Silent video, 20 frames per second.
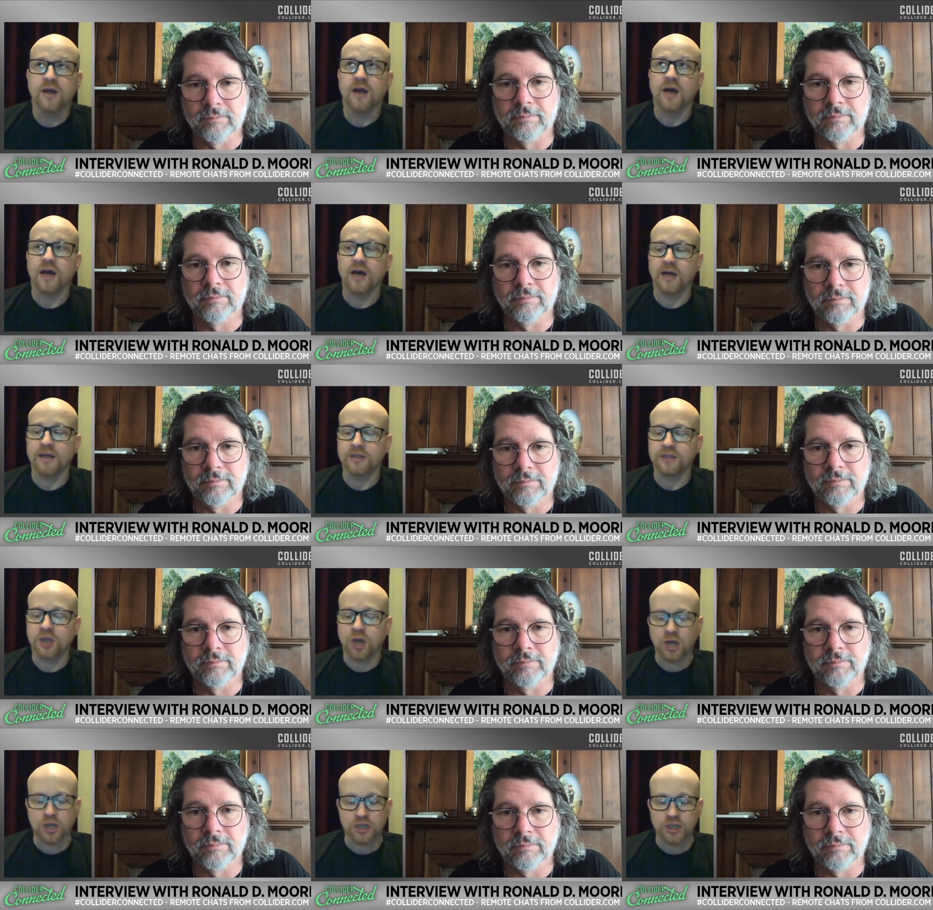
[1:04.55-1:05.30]

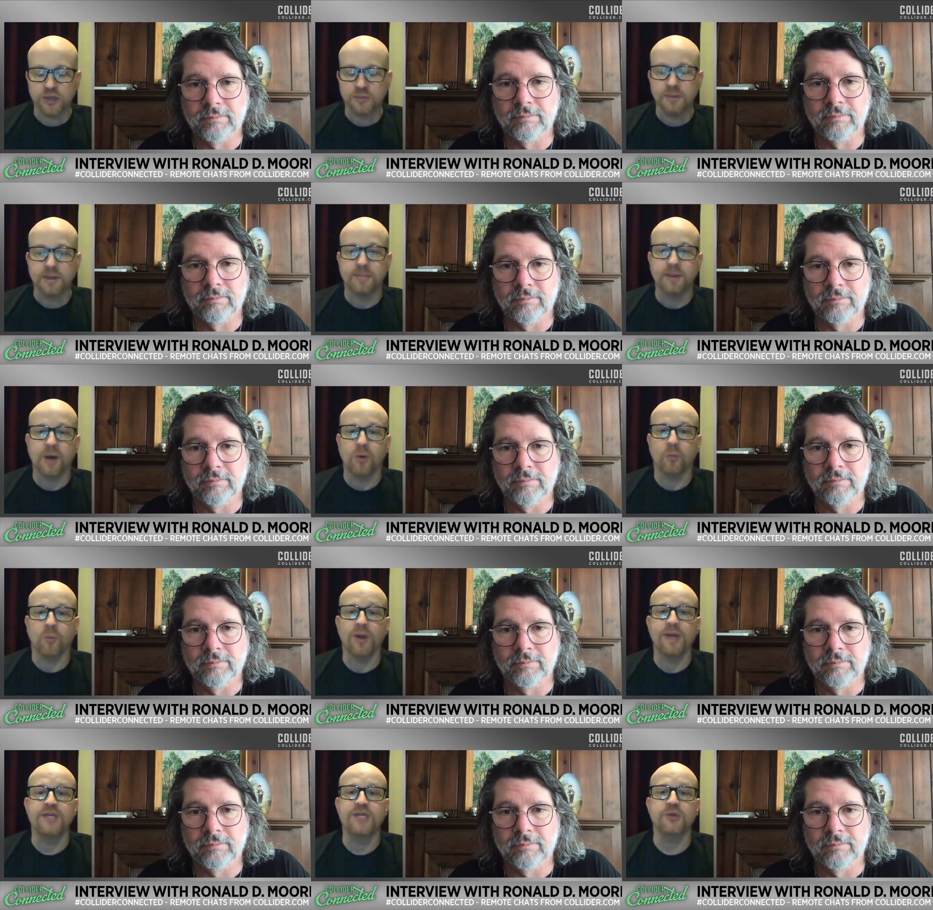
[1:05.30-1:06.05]
Speaker 1: Talk a little bit about
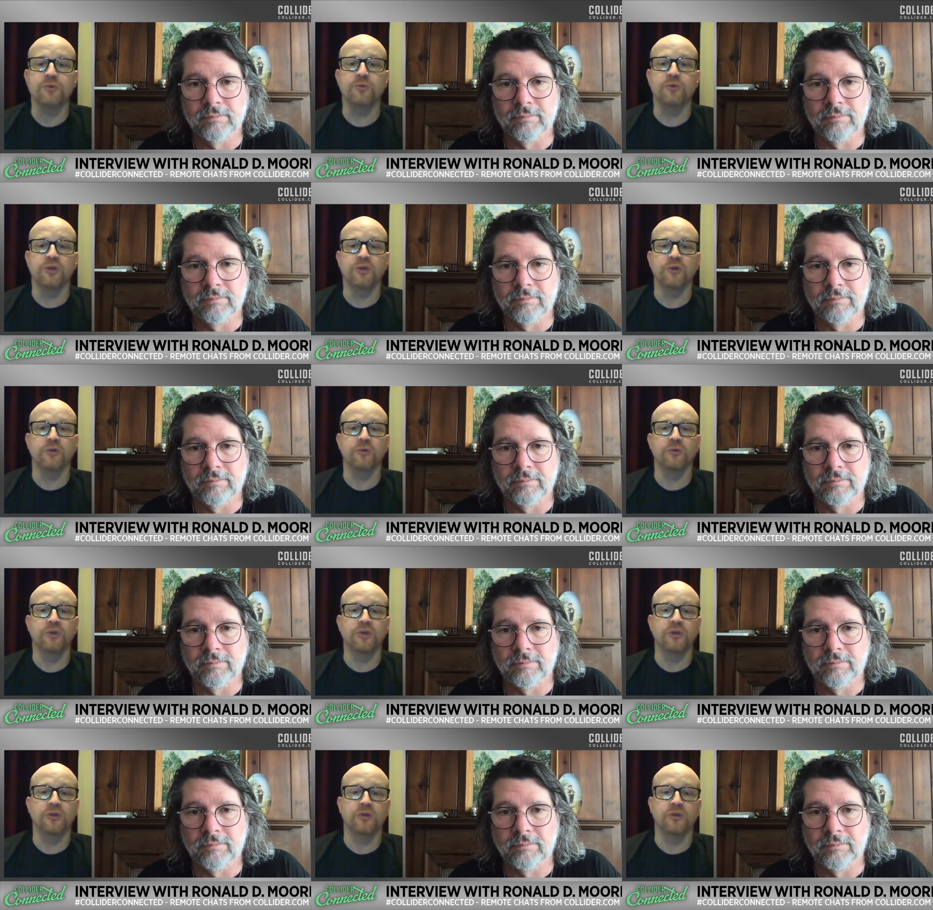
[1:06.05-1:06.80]
when you knew
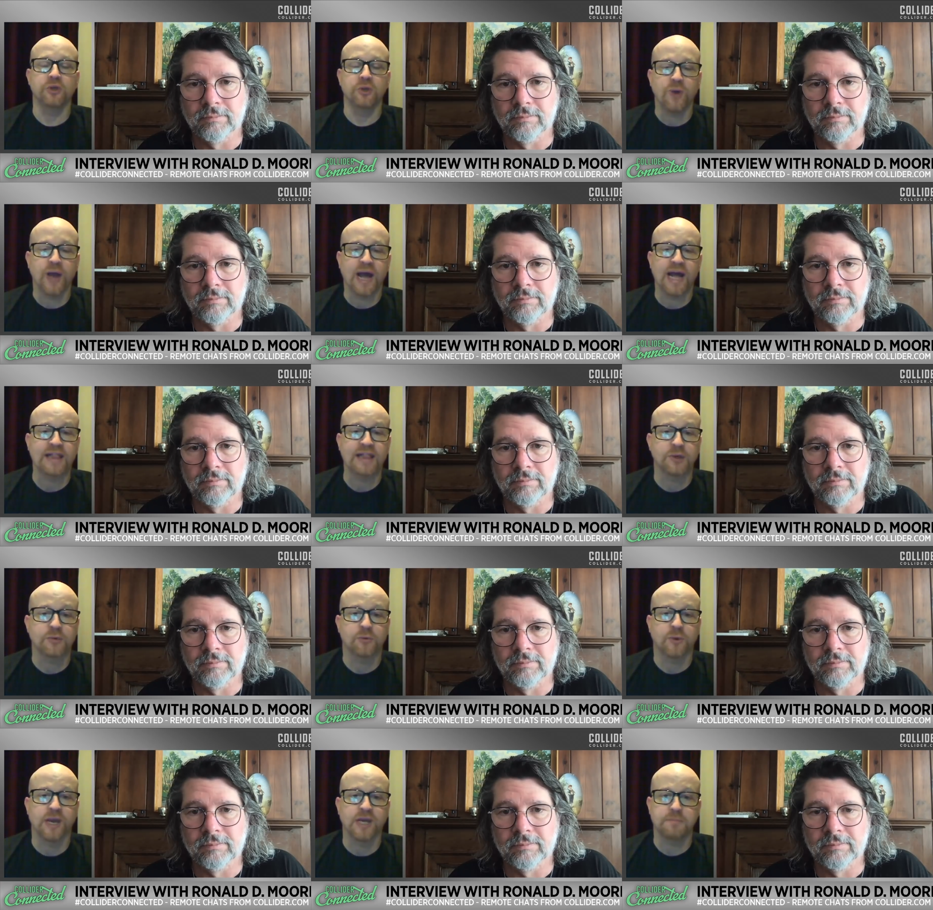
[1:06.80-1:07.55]
you had
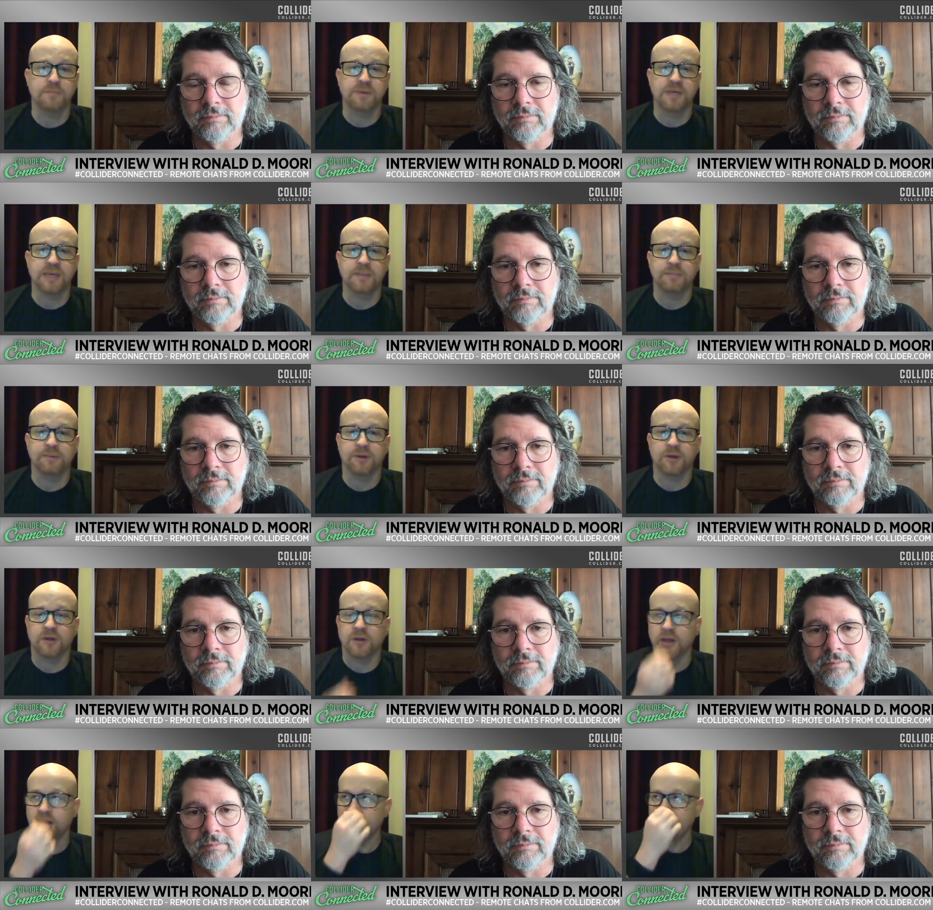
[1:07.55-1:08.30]
the right
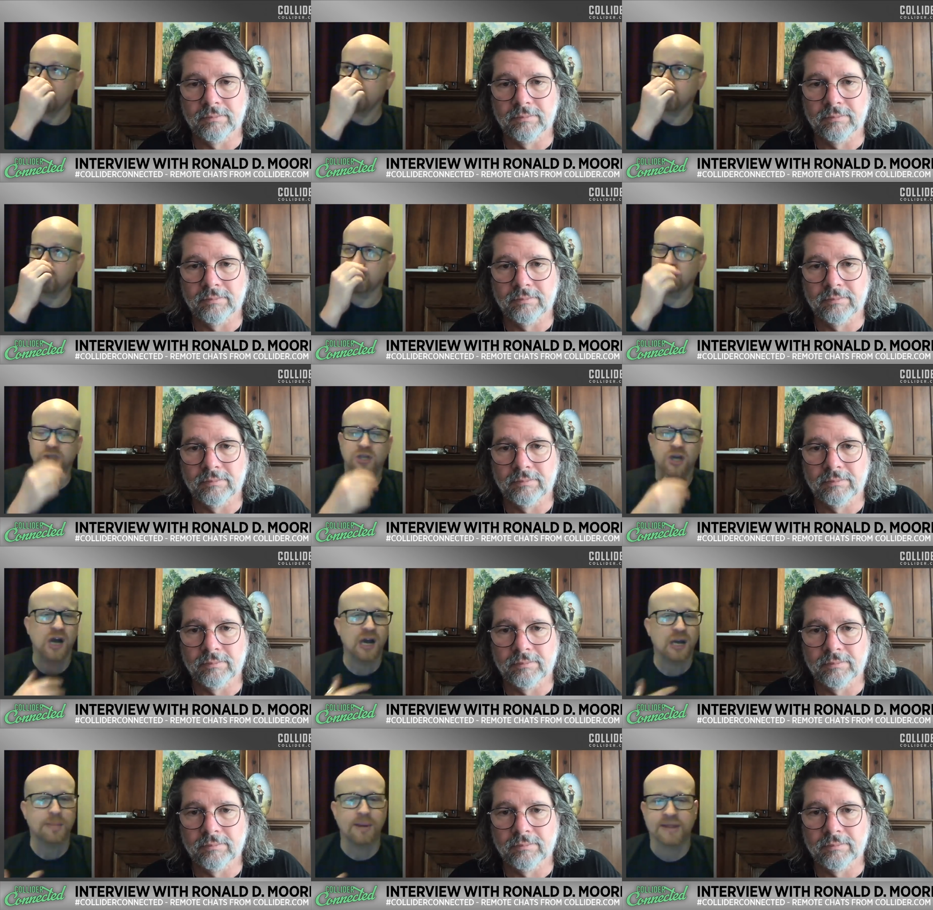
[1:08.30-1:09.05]
people, and sort of
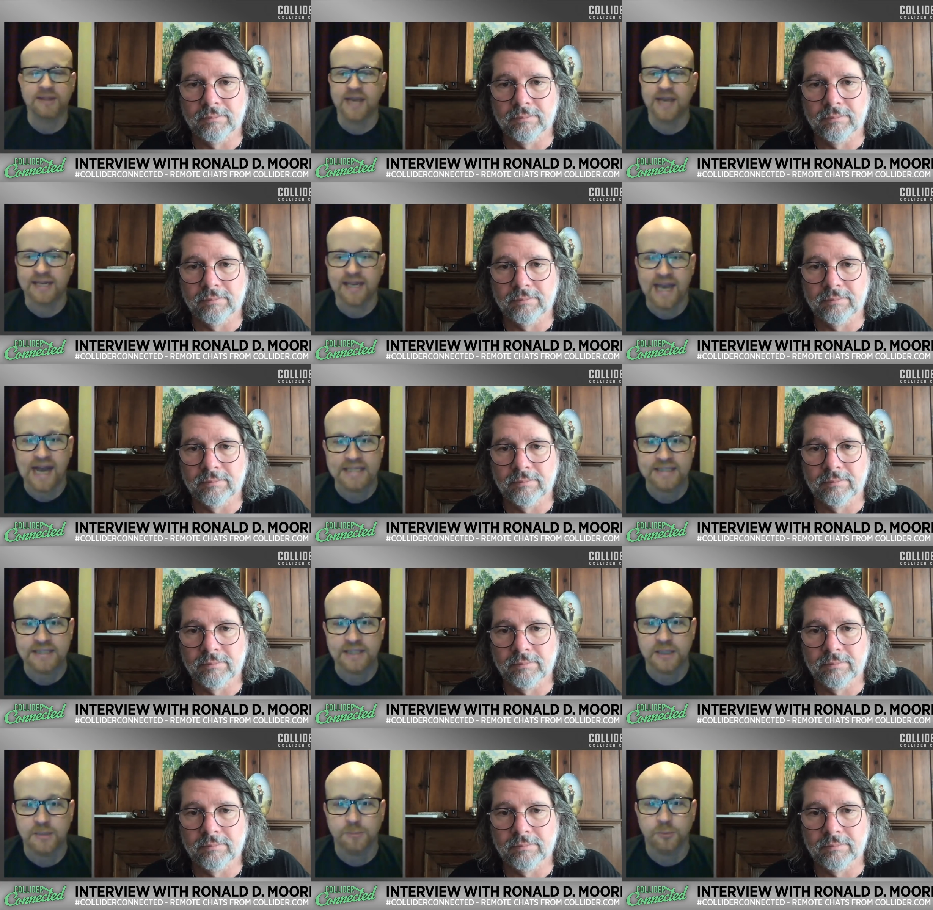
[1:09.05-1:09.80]
talk about that
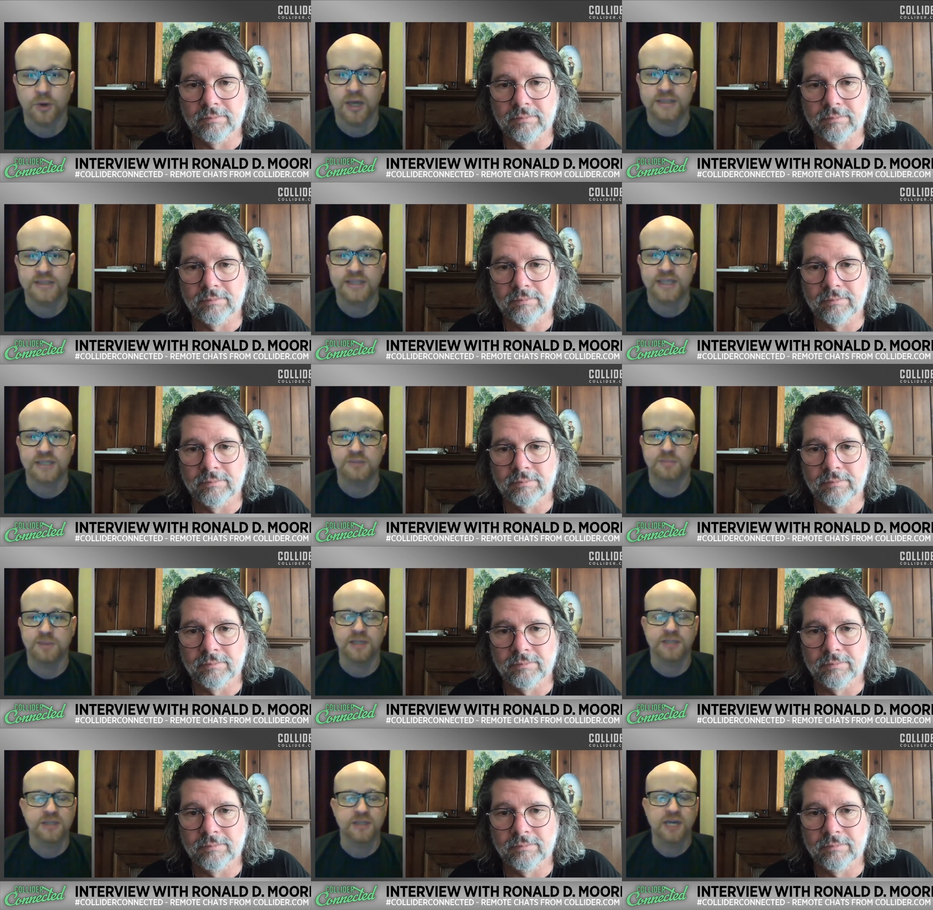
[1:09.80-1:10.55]
casting process,
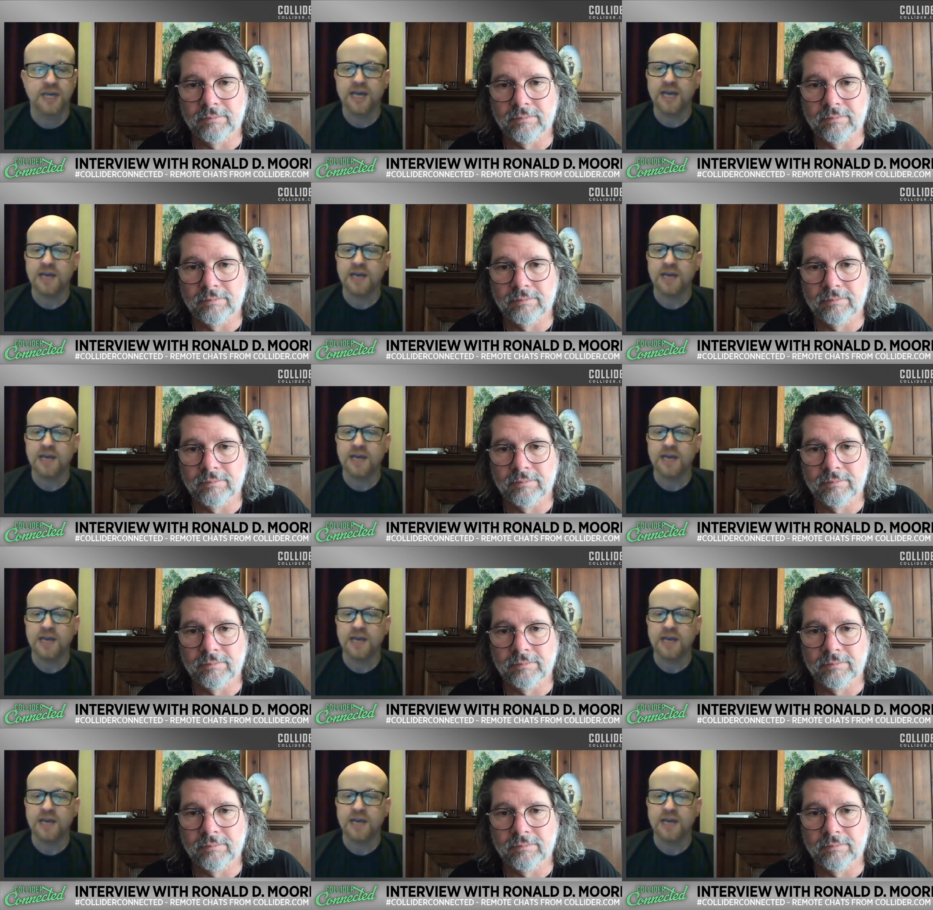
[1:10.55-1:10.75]
because